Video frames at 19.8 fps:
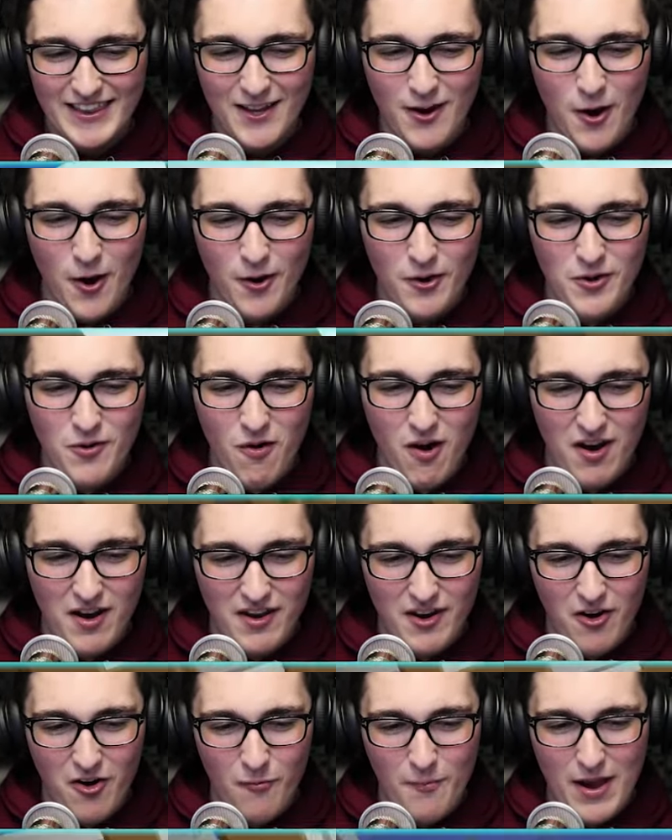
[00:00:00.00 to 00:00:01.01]
Oh, you already
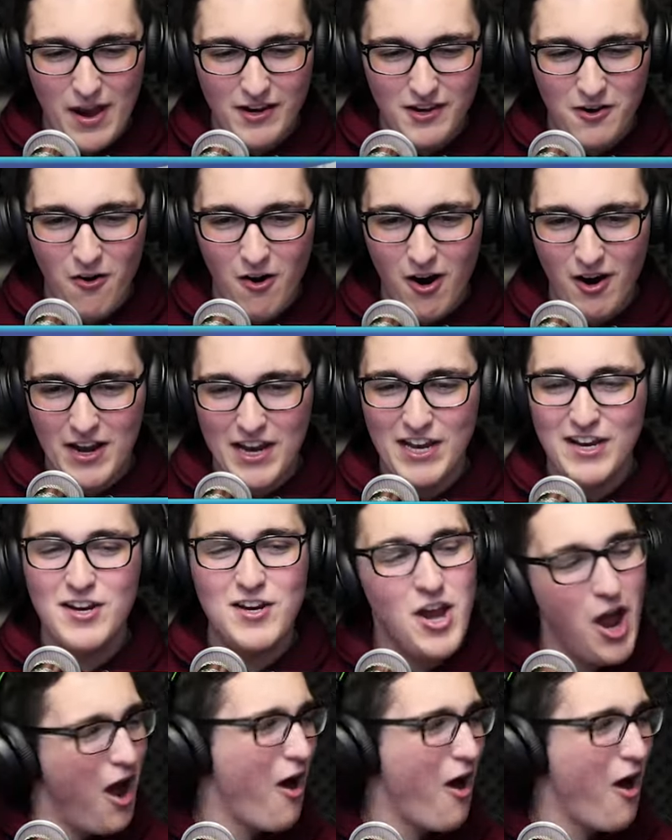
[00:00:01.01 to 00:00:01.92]
know, man. You already know.